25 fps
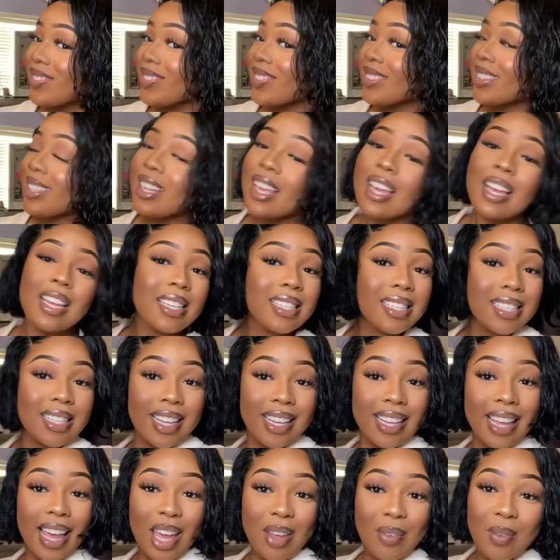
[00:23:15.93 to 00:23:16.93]
Yes, it
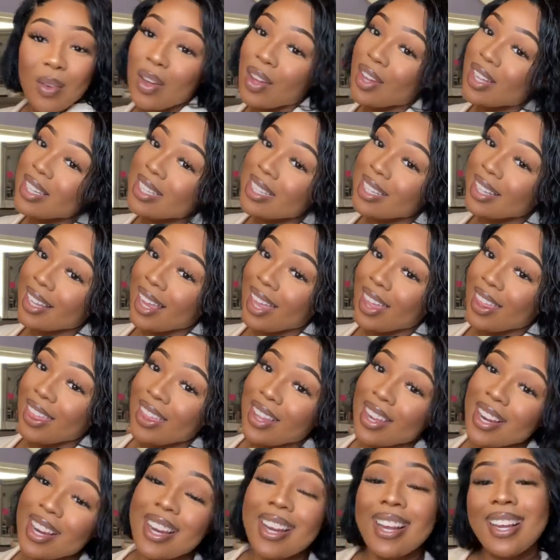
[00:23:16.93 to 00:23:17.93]
came all
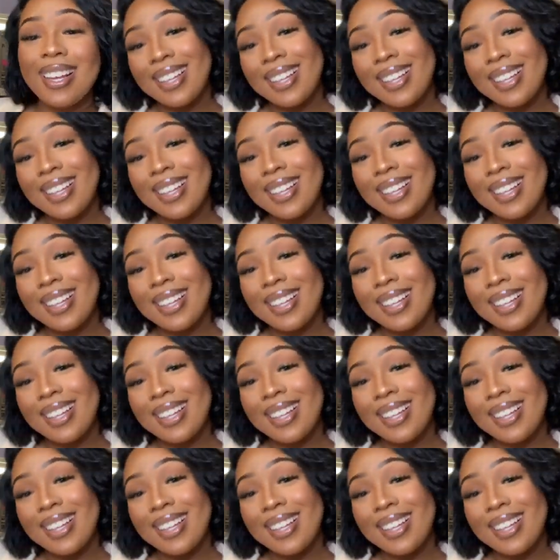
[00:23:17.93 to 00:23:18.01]
together.